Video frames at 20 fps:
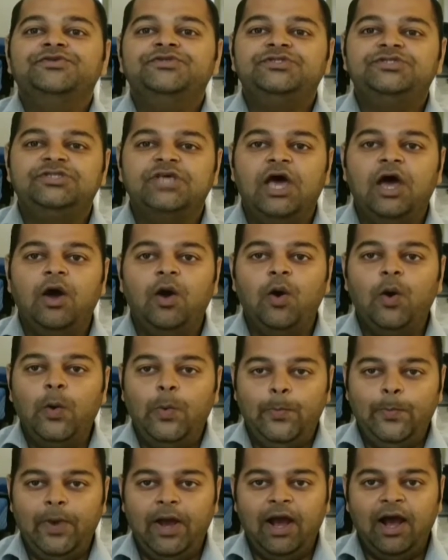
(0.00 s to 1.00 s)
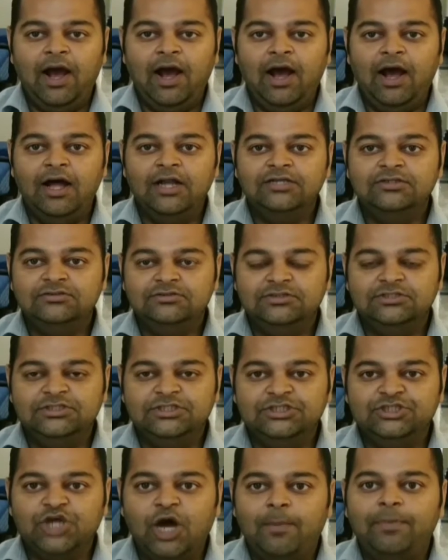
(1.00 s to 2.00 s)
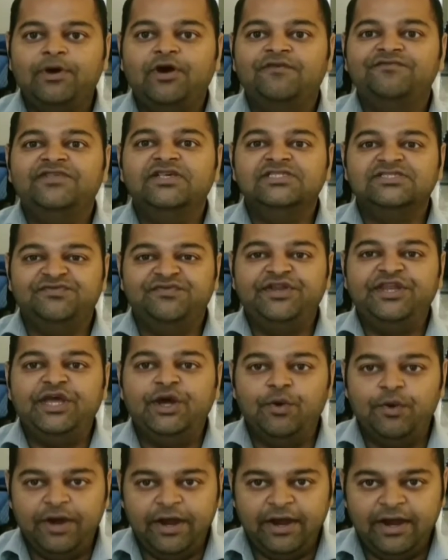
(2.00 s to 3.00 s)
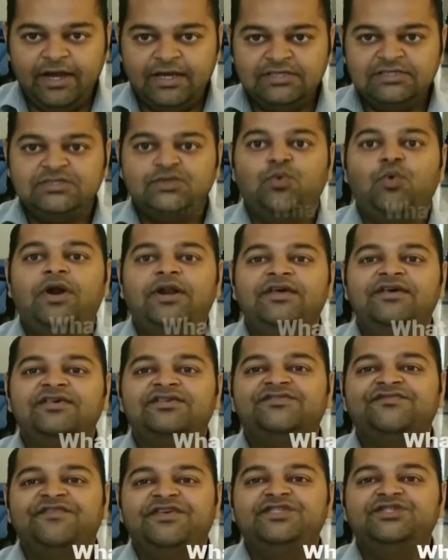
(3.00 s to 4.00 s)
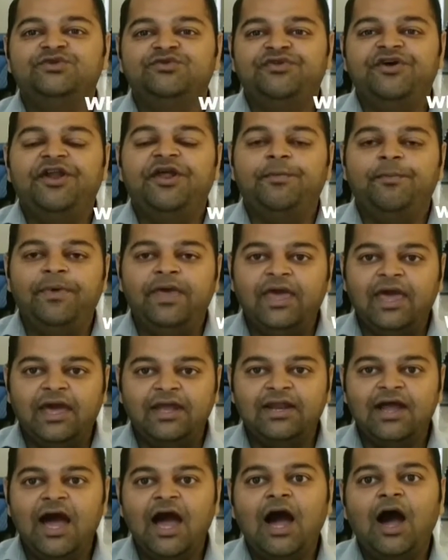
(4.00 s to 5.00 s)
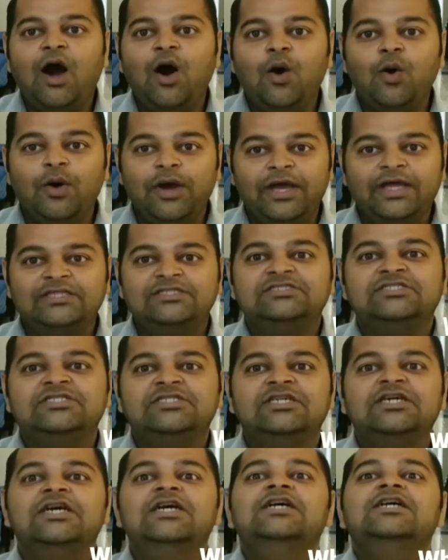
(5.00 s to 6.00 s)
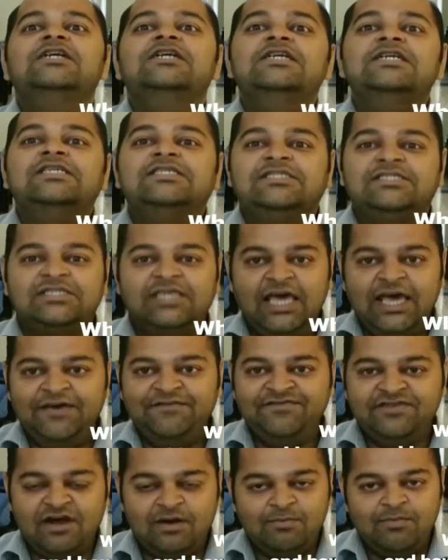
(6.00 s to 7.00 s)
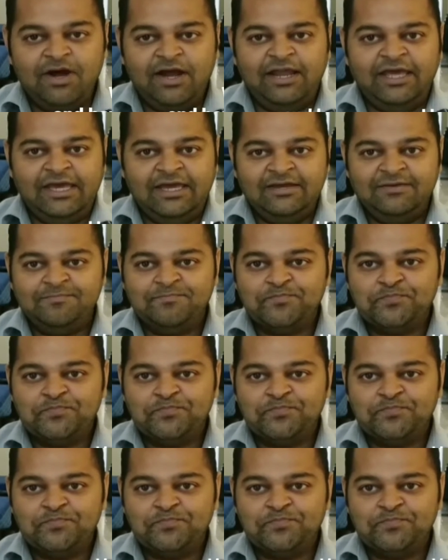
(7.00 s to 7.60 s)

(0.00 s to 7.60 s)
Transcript: So the topic of this video is what is physiotherapy and how it saves our money,